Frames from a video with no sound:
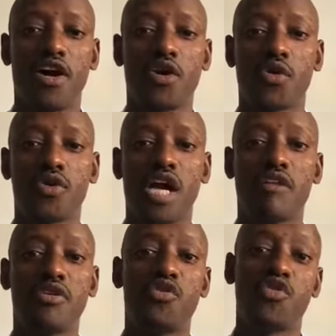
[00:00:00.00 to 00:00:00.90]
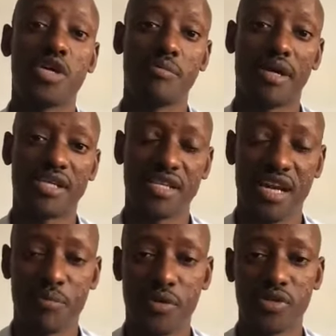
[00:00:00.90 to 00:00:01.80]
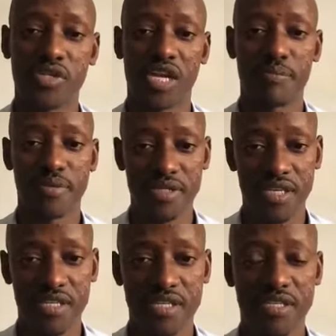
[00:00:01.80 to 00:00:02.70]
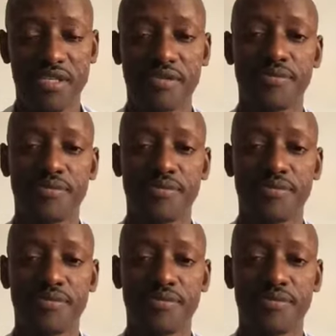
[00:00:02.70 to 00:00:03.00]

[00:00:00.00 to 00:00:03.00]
You could have a dream at a certain point to start a business.